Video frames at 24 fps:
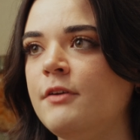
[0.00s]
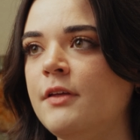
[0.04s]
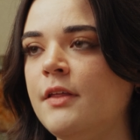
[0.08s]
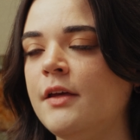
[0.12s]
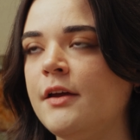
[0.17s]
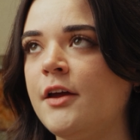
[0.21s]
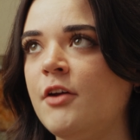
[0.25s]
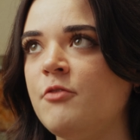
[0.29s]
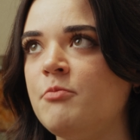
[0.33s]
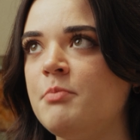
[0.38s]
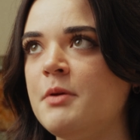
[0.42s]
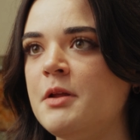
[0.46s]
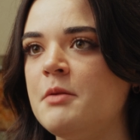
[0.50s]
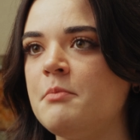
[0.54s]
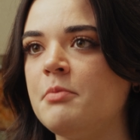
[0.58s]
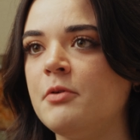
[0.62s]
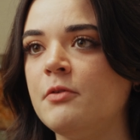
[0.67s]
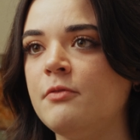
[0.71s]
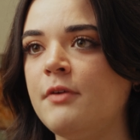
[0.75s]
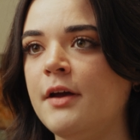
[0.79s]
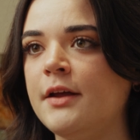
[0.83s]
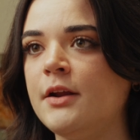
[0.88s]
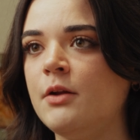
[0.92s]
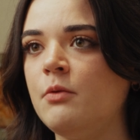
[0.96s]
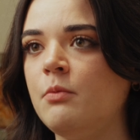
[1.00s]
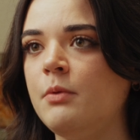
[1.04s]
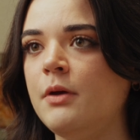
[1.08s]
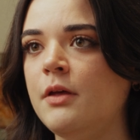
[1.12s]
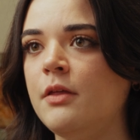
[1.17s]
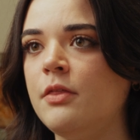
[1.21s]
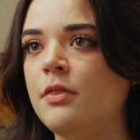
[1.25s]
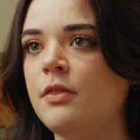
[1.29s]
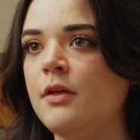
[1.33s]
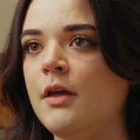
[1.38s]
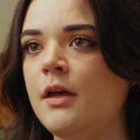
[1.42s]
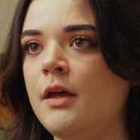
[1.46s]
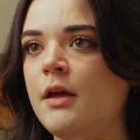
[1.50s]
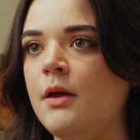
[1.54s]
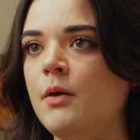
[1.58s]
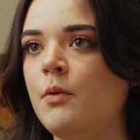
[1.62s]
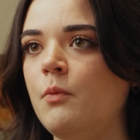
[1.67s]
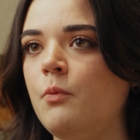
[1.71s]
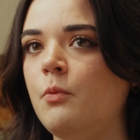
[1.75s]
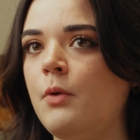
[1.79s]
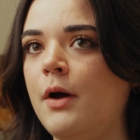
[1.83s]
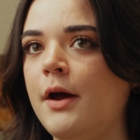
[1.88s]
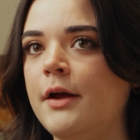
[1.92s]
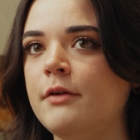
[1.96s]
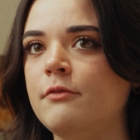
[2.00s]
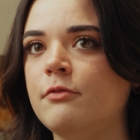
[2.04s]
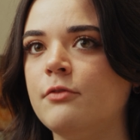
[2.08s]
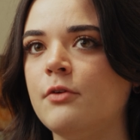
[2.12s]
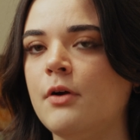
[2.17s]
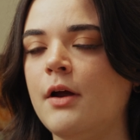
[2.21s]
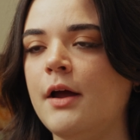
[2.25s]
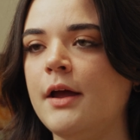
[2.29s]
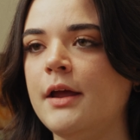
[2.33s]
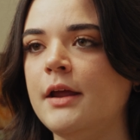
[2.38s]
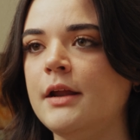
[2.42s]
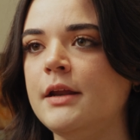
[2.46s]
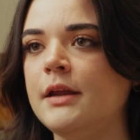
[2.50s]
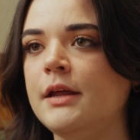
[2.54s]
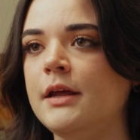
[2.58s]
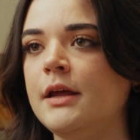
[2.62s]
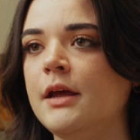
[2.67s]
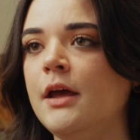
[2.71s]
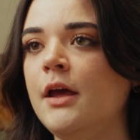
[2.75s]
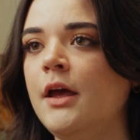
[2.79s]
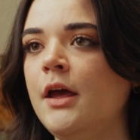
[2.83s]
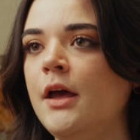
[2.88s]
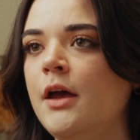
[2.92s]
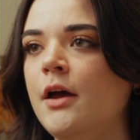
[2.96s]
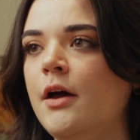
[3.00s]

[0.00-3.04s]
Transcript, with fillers: like I've been provided with a wide variety